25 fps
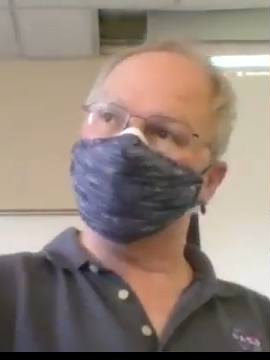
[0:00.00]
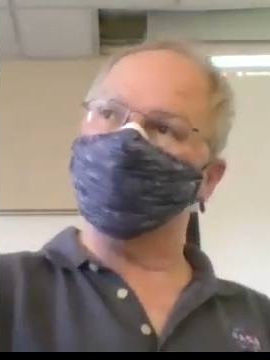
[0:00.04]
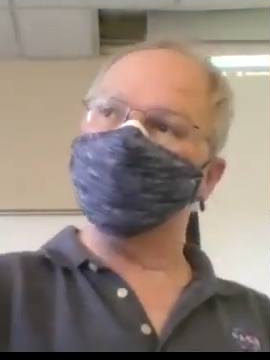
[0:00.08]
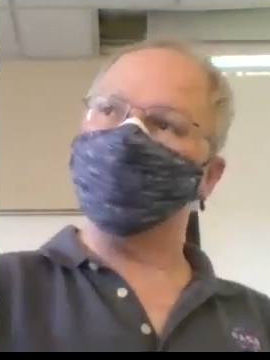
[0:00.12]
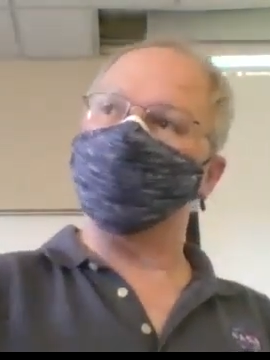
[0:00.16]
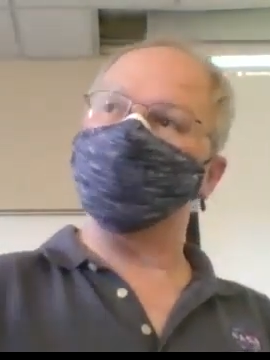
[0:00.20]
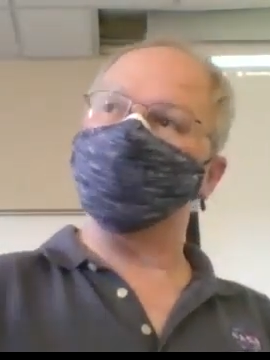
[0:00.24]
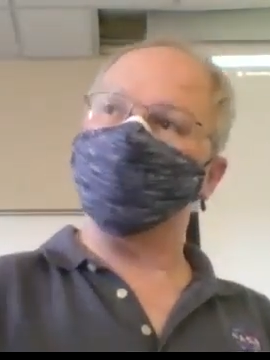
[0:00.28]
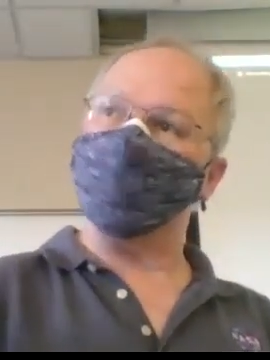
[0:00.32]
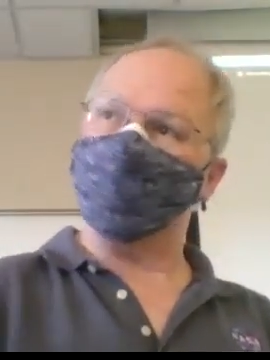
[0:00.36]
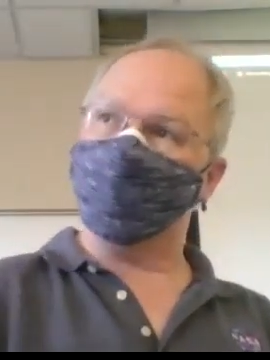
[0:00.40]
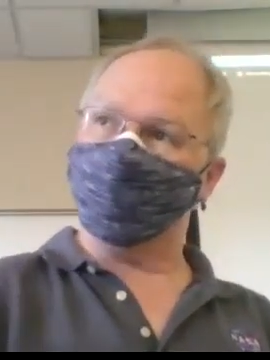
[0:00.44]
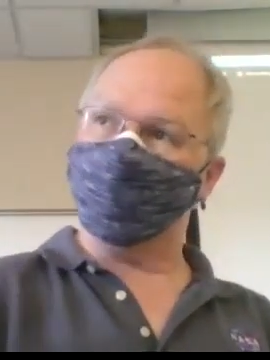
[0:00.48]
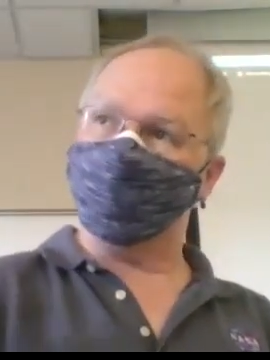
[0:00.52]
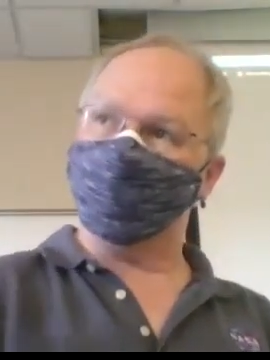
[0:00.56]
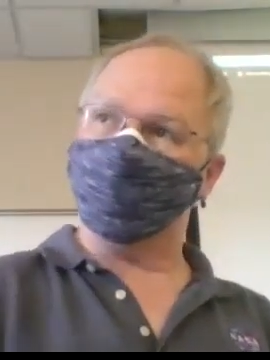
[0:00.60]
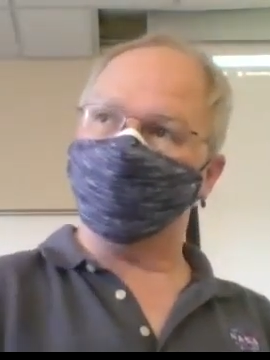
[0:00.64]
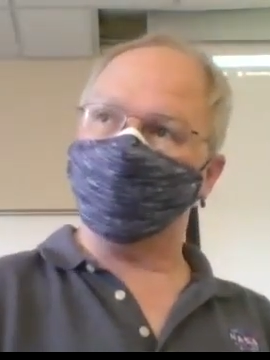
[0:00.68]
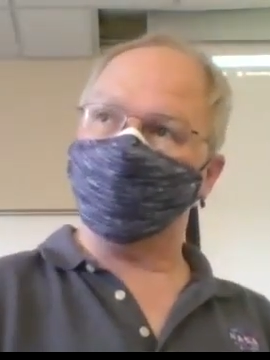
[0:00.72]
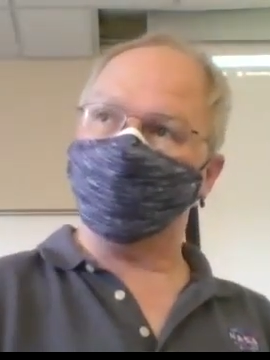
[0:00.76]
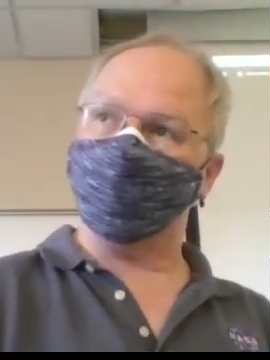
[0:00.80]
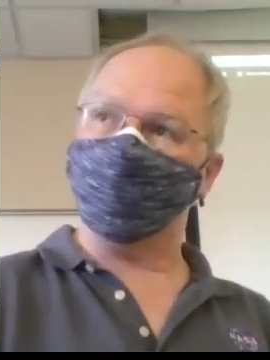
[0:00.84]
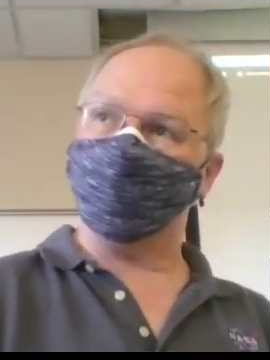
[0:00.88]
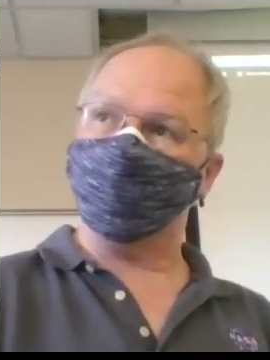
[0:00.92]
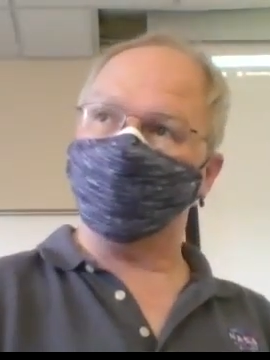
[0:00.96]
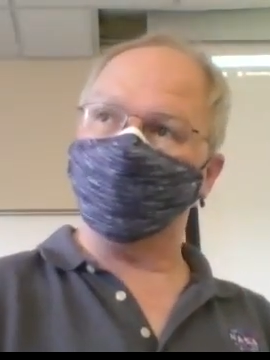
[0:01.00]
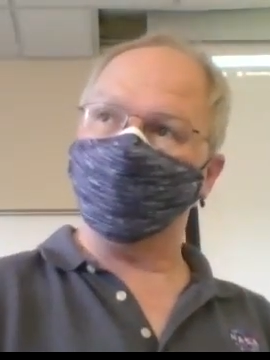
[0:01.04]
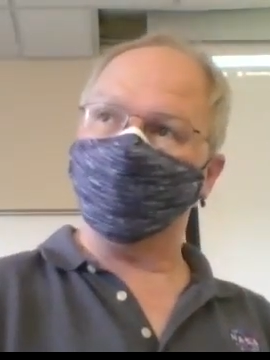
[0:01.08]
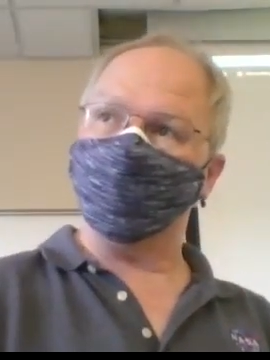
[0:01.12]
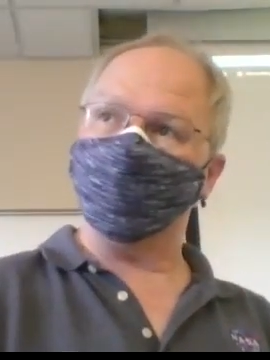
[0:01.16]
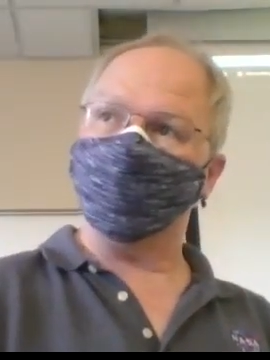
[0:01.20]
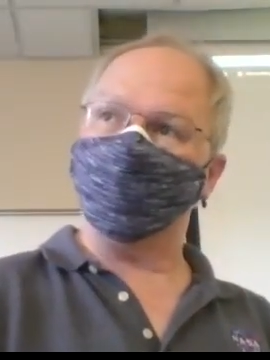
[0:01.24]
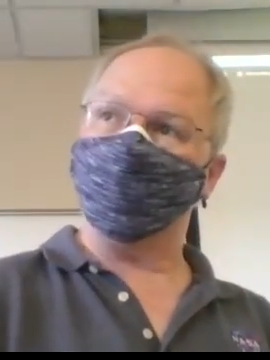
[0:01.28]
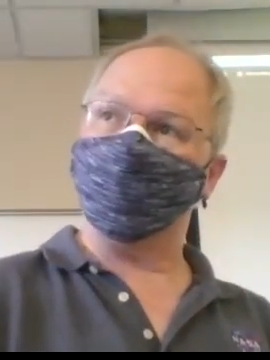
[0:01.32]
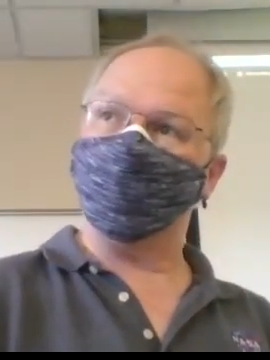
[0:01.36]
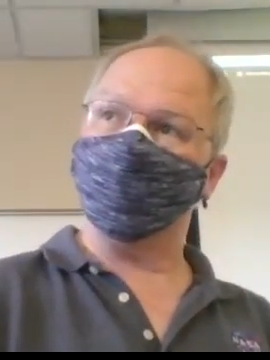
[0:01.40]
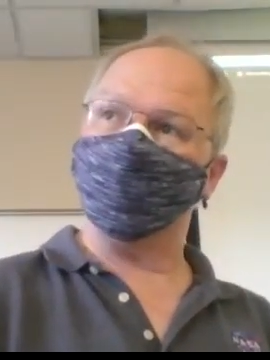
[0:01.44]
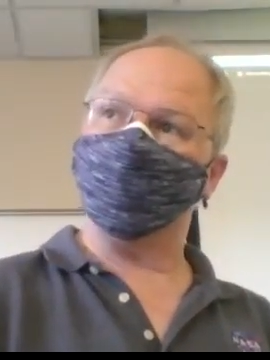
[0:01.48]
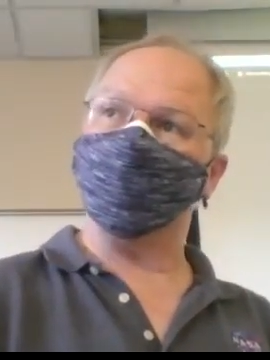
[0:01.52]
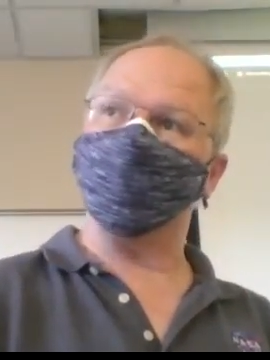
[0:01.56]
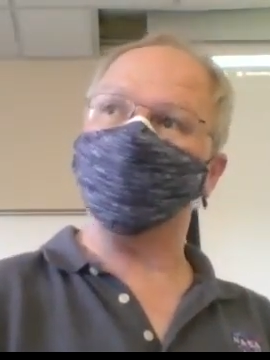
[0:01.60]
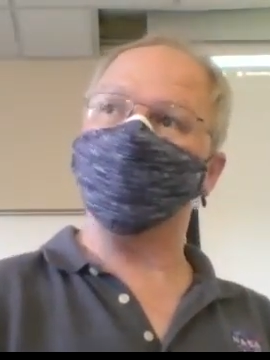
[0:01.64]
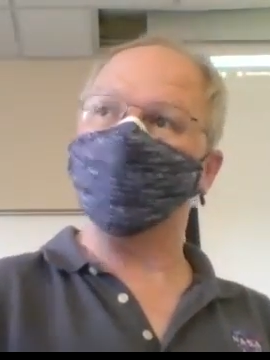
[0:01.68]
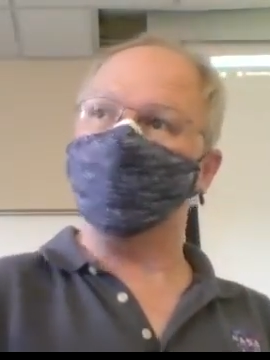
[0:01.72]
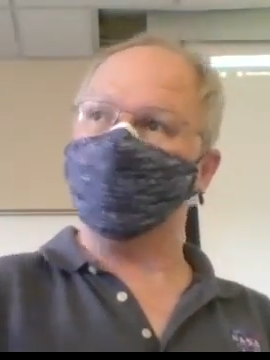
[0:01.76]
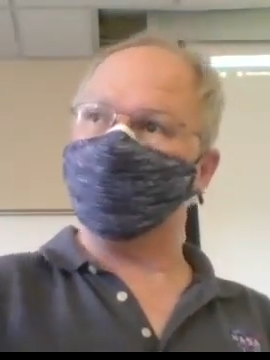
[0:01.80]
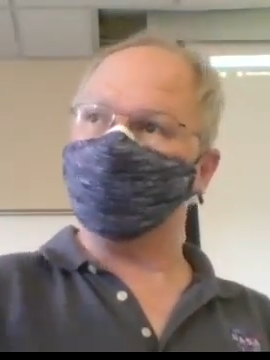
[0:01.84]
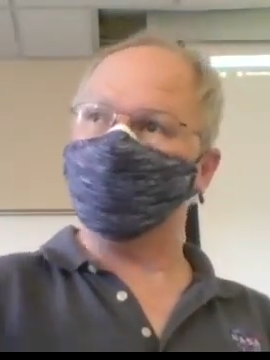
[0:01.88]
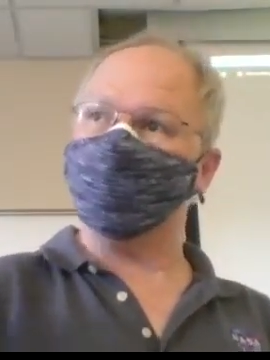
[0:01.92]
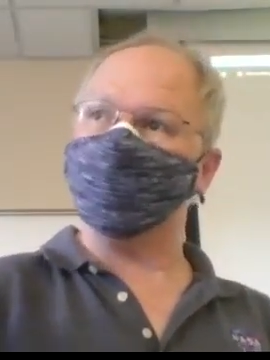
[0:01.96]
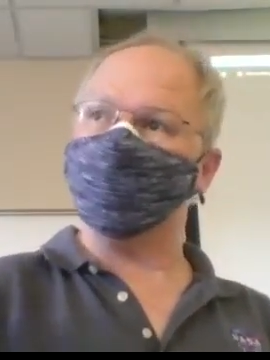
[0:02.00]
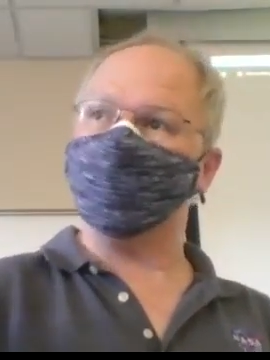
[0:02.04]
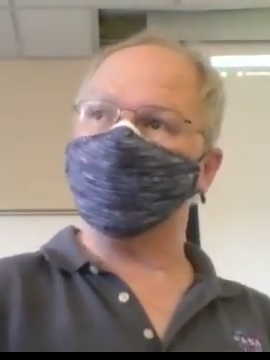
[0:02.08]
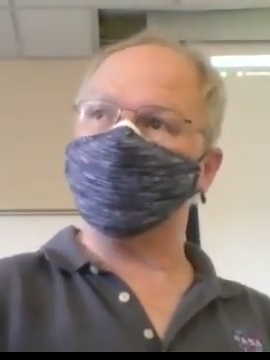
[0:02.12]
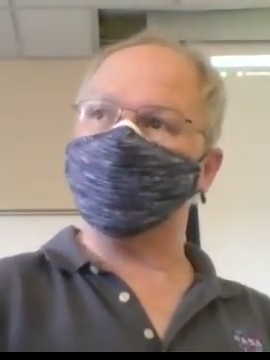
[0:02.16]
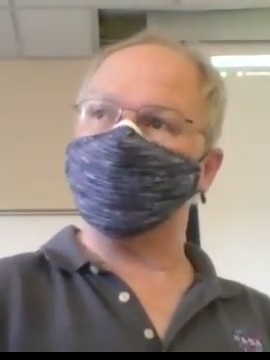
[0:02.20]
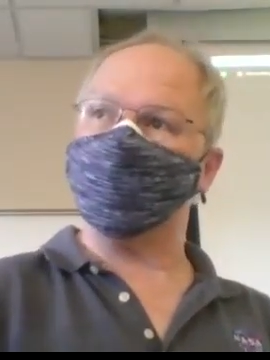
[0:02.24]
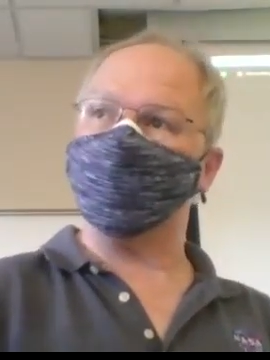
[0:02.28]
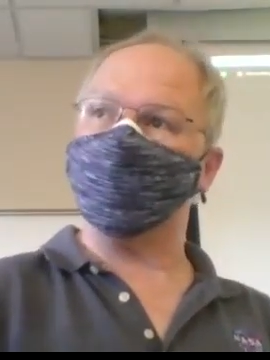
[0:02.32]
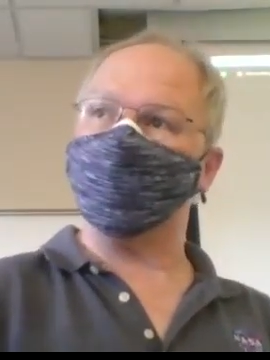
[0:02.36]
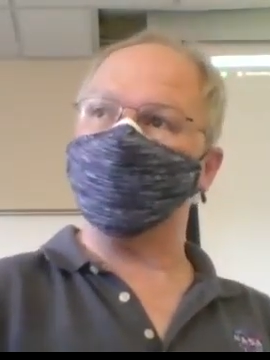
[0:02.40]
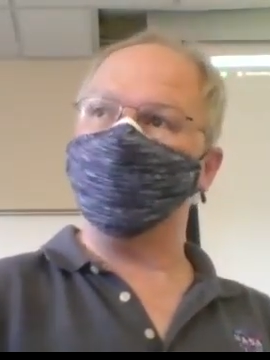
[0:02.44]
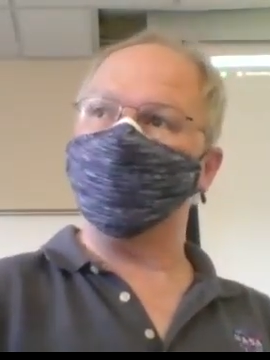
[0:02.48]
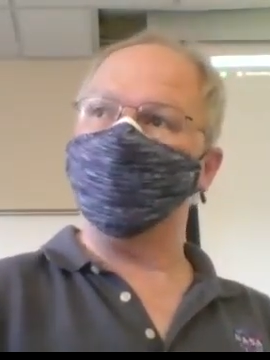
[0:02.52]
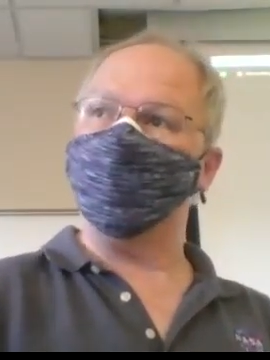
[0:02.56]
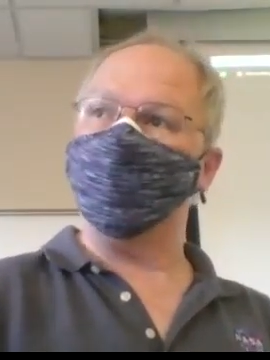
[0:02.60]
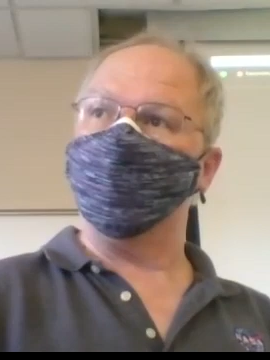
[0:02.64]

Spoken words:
the promo videos for the first exhibit,